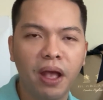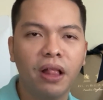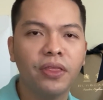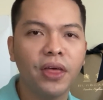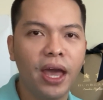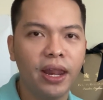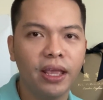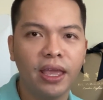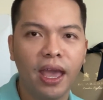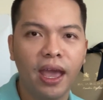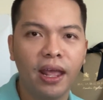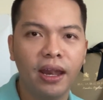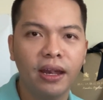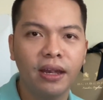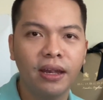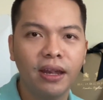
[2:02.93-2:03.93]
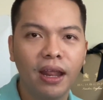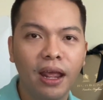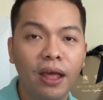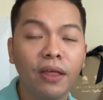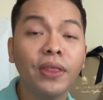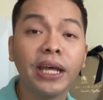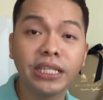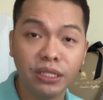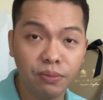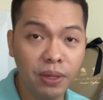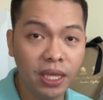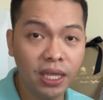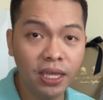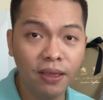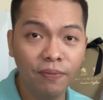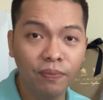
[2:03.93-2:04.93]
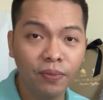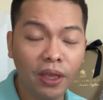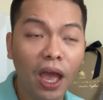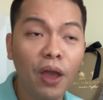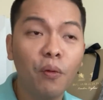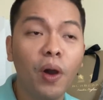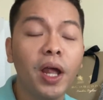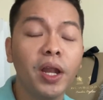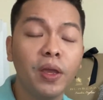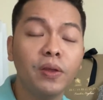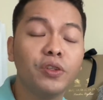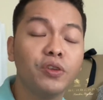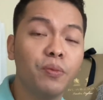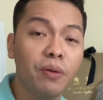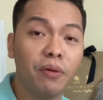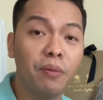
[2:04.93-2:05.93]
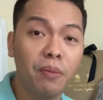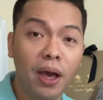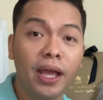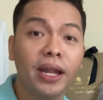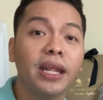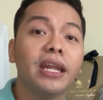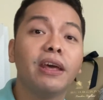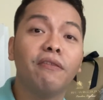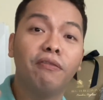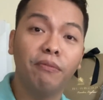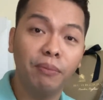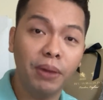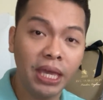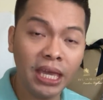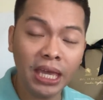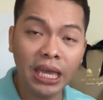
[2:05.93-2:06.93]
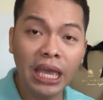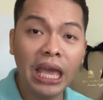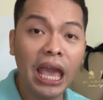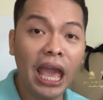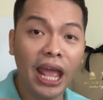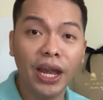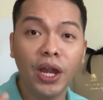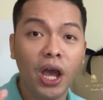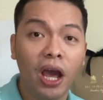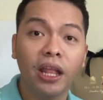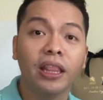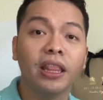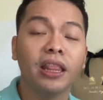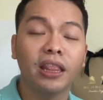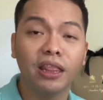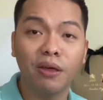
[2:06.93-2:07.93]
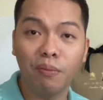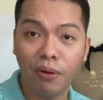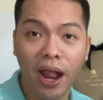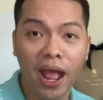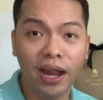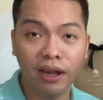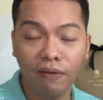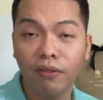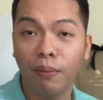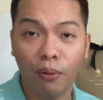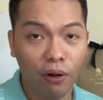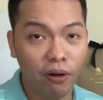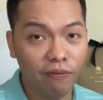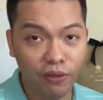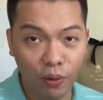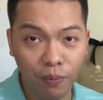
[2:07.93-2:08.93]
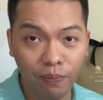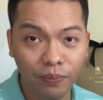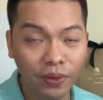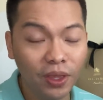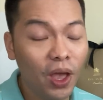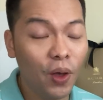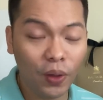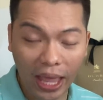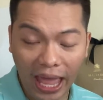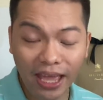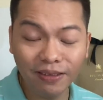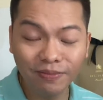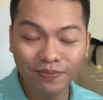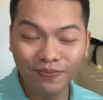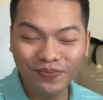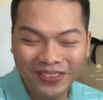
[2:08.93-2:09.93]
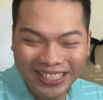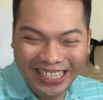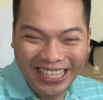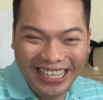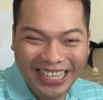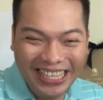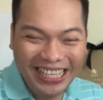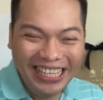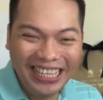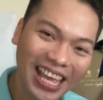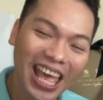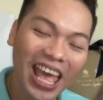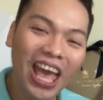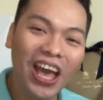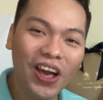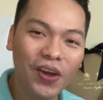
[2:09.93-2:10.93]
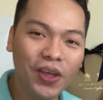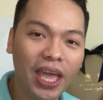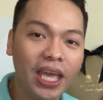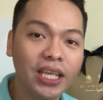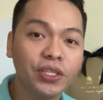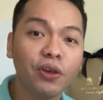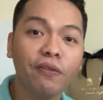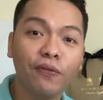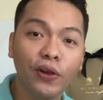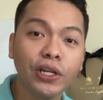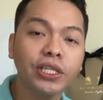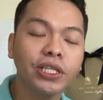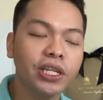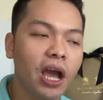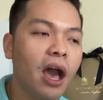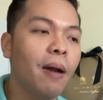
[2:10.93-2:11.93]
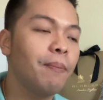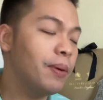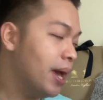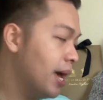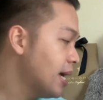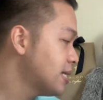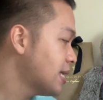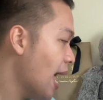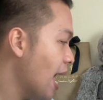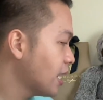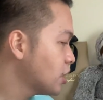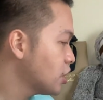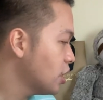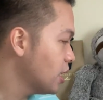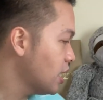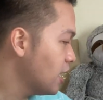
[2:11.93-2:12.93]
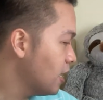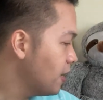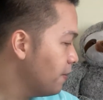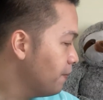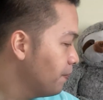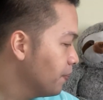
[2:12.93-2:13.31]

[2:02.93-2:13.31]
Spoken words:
that again, that's me. I want you to be reminded of me and not the brand of the perfume, okay? Okay, so first up is actually